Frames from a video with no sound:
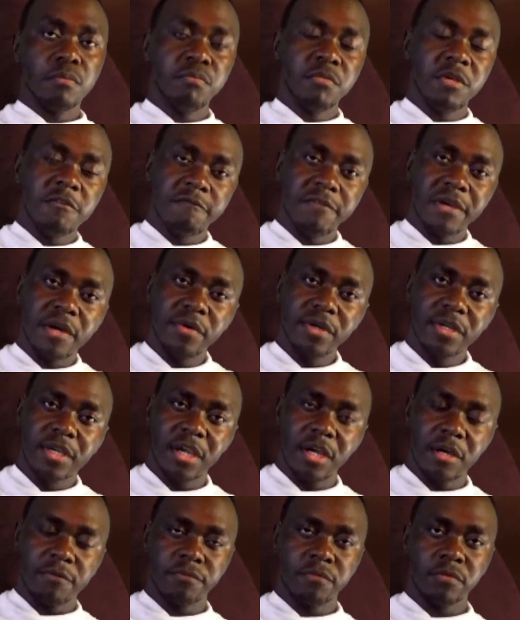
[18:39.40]
Be very
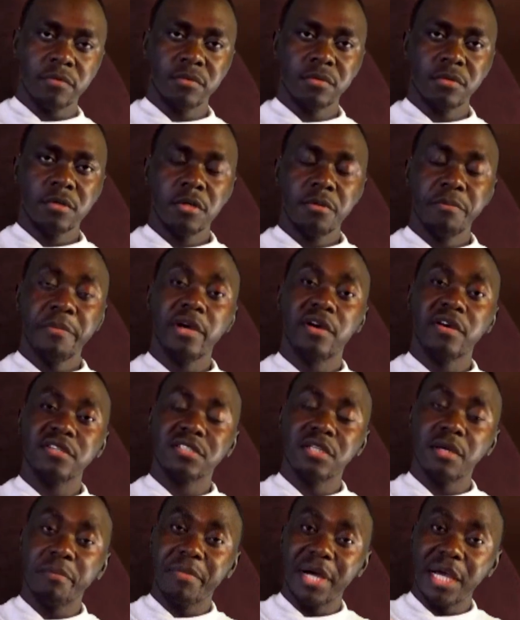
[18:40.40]
careful
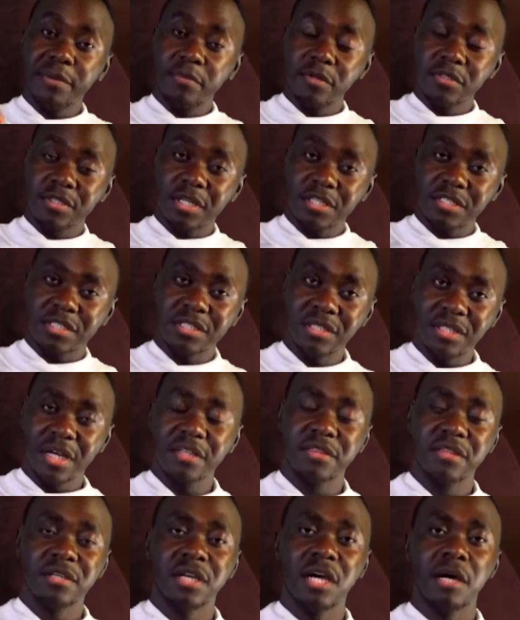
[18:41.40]
because the Bible says
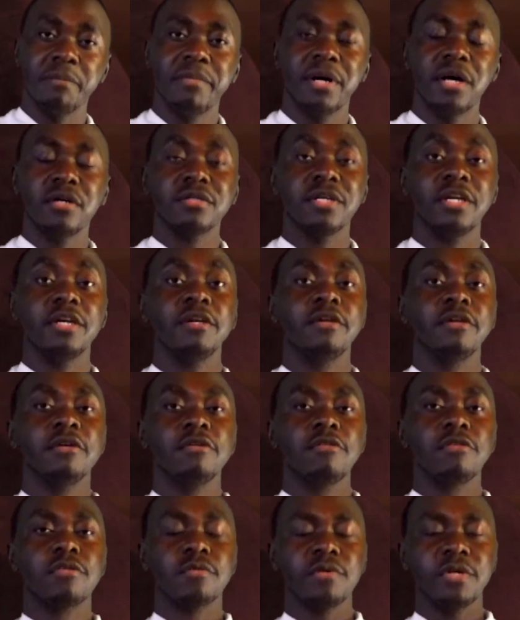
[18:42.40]
nothing about a
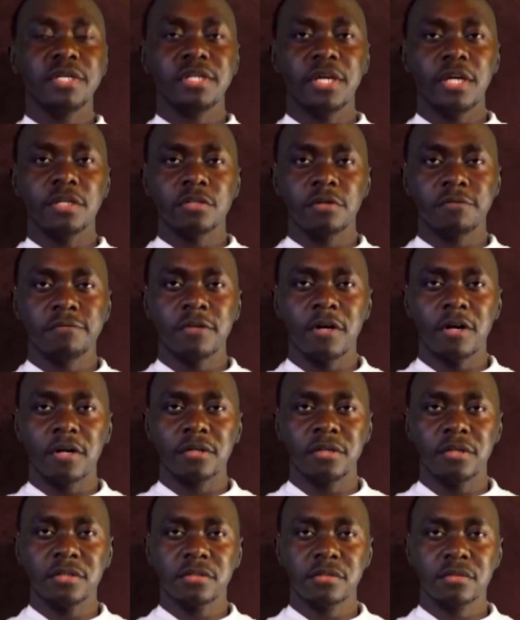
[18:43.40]
three days of
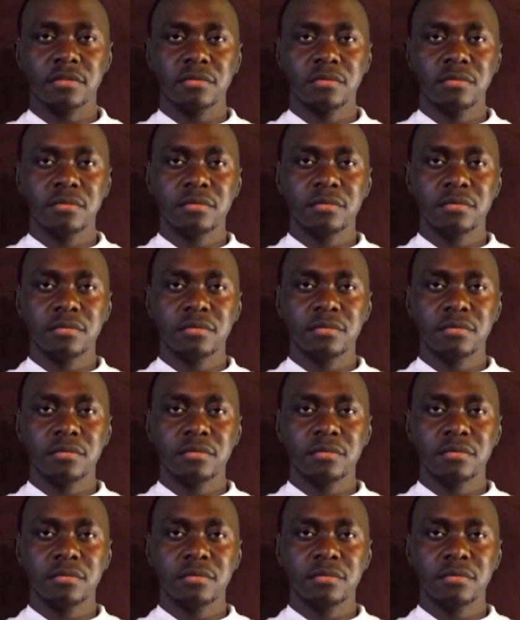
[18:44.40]
darkness.